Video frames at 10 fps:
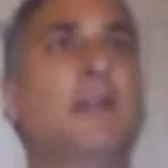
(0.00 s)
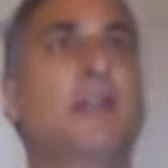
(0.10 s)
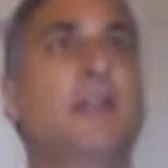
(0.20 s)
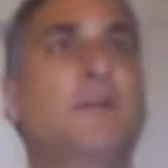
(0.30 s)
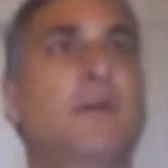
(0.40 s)

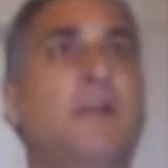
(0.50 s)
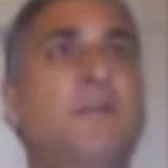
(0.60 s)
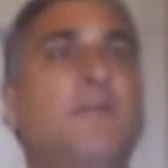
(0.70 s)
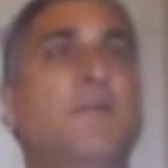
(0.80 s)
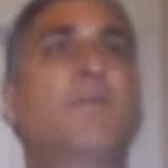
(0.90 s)
hit your
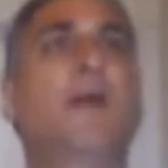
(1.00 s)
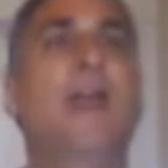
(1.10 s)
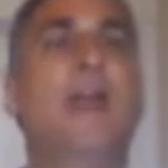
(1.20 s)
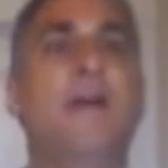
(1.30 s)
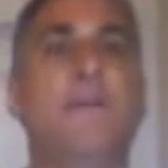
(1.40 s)
button,
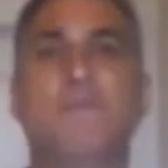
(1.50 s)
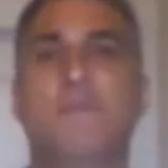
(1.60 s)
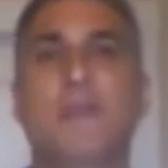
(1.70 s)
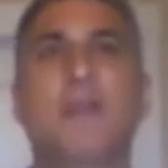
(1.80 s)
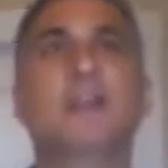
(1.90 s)
bam,
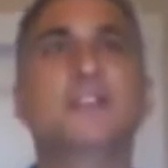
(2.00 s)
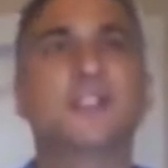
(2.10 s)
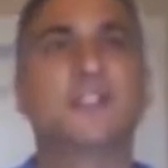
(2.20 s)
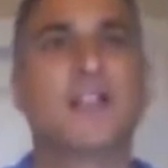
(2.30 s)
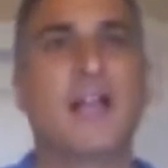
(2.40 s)

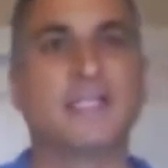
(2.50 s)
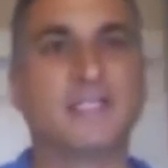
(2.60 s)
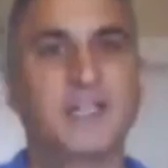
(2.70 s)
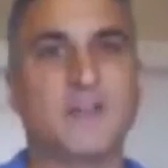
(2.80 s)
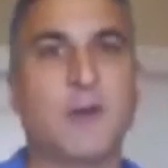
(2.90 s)
instant
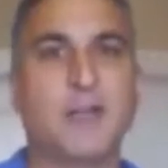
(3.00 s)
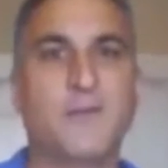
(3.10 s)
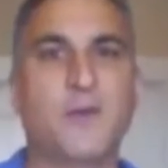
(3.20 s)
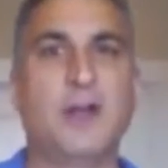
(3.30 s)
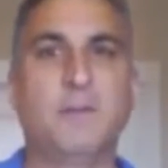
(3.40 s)
classic, ready
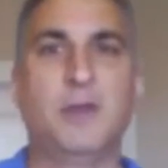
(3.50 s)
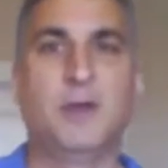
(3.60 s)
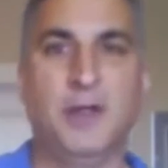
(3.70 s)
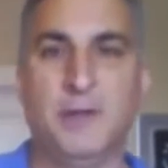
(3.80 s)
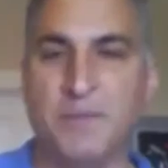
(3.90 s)
for
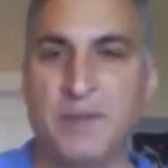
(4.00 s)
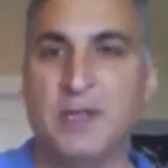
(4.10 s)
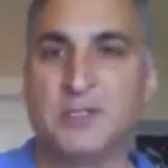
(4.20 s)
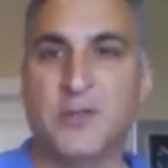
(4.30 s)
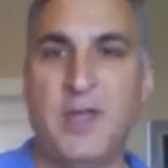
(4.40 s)
uploading.
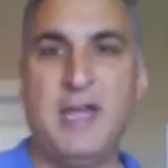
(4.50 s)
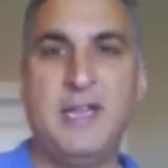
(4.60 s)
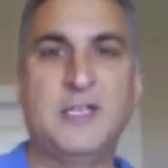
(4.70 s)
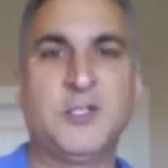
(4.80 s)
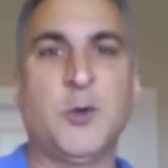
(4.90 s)
So
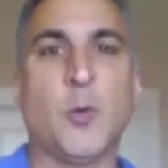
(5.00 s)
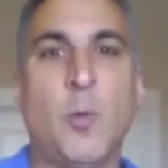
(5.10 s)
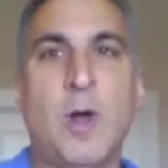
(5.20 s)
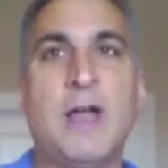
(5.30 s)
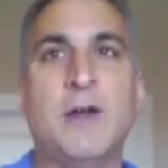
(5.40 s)
that is your
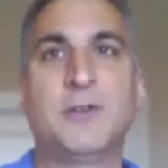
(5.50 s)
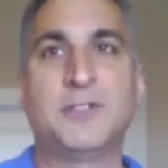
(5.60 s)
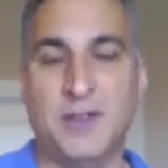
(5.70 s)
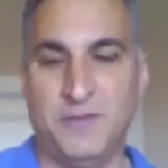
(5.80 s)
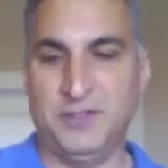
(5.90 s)
wired
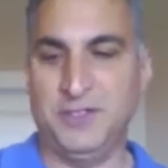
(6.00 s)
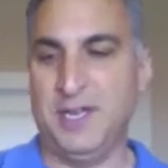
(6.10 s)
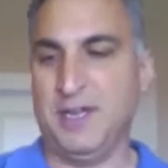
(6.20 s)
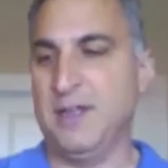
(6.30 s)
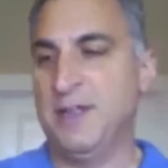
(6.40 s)
selfie
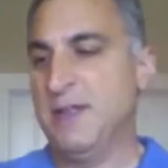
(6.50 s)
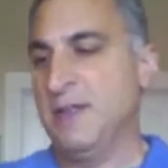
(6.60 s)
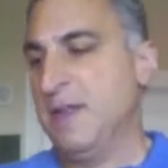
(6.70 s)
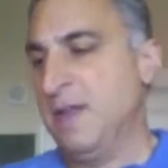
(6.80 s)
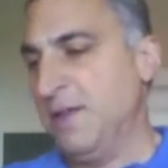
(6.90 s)
stick.
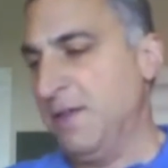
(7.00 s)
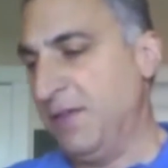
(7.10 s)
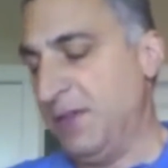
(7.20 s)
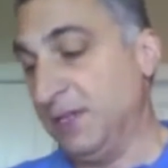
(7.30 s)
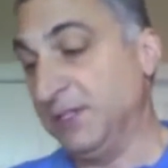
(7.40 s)

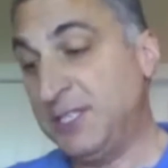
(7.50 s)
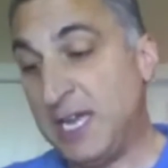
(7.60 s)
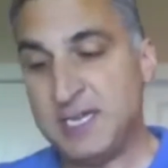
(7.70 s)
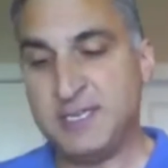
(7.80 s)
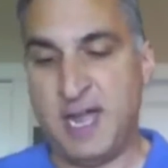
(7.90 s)
The
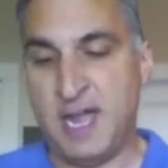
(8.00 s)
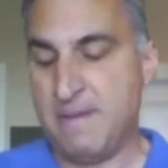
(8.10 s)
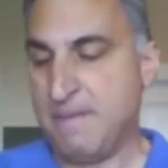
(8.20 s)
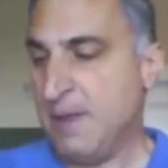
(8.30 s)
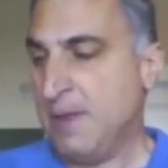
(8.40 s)
second
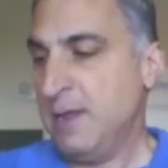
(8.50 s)
type